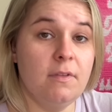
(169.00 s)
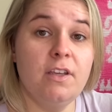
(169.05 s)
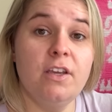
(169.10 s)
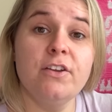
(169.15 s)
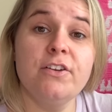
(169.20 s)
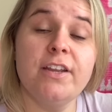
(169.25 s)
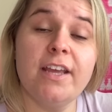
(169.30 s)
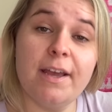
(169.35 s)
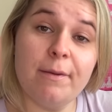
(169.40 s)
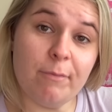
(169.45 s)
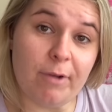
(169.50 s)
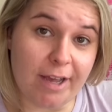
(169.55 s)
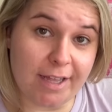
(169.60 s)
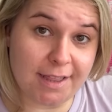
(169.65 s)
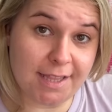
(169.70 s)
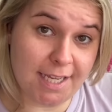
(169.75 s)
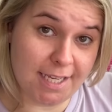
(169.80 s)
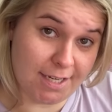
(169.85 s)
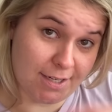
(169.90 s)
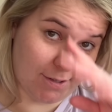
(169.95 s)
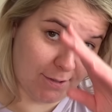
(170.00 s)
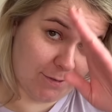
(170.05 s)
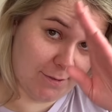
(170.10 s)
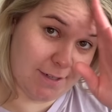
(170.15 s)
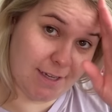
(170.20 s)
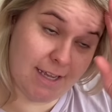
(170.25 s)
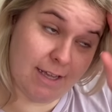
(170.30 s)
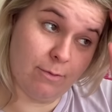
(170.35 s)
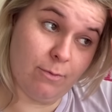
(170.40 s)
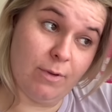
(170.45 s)
You're damn right they don't,
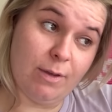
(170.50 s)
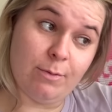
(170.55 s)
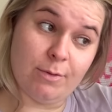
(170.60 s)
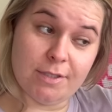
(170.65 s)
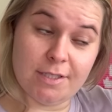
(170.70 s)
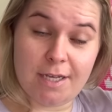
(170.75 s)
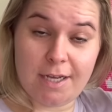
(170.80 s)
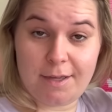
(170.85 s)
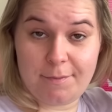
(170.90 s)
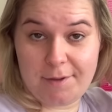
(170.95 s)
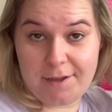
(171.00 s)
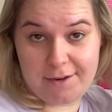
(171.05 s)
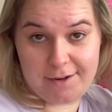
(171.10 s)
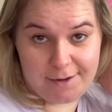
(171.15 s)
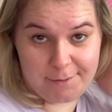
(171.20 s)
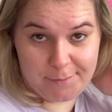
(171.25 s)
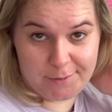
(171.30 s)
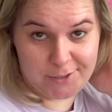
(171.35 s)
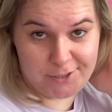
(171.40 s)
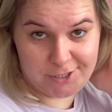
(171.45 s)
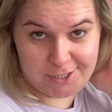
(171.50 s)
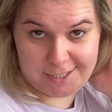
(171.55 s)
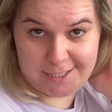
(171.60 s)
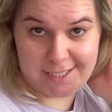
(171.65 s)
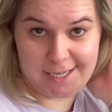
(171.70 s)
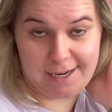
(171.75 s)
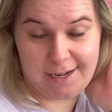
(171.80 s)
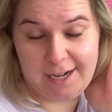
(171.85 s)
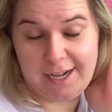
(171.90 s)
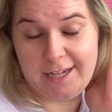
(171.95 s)
and we will talk about numbers just
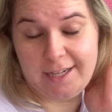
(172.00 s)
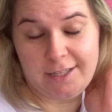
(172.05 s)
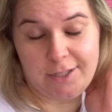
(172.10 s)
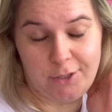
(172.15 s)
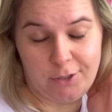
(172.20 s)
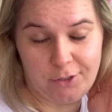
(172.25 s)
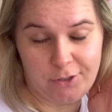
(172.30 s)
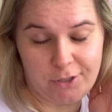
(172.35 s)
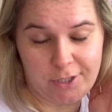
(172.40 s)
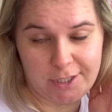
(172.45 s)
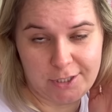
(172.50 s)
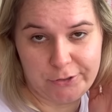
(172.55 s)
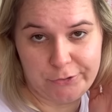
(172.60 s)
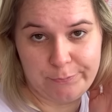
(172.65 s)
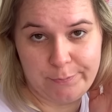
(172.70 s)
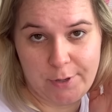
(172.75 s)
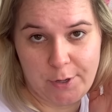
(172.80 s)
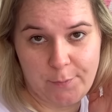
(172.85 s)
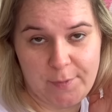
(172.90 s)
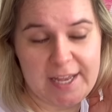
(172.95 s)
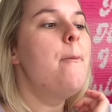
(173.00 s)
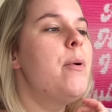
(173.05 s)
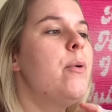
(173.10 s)
in a little moment.